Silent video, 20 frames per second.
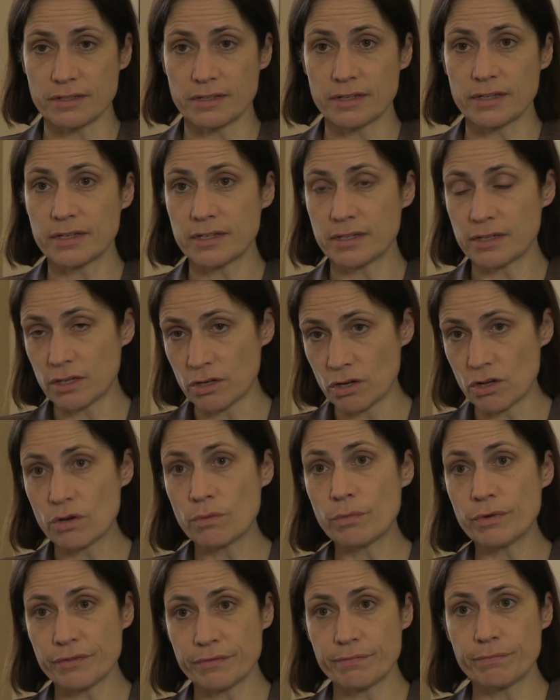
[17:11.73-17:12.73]
along
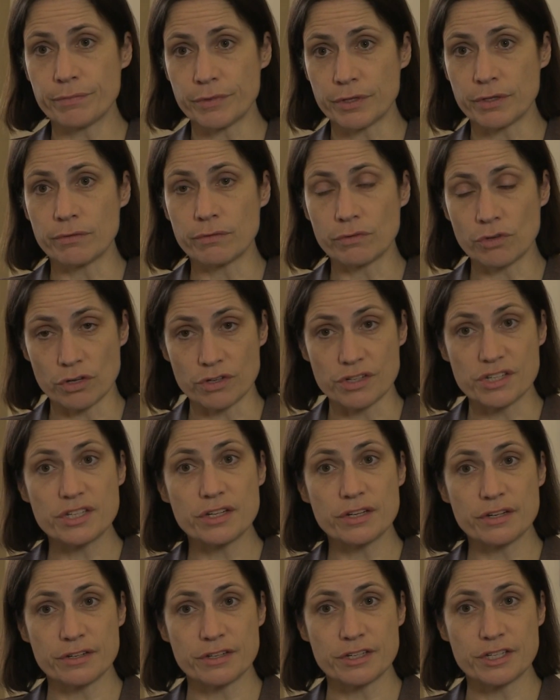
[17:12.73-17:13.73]
with the
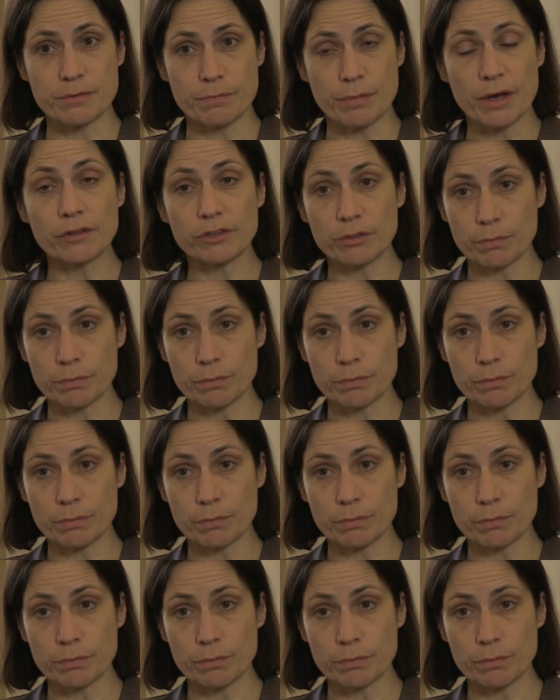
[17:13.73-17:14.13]
concerns about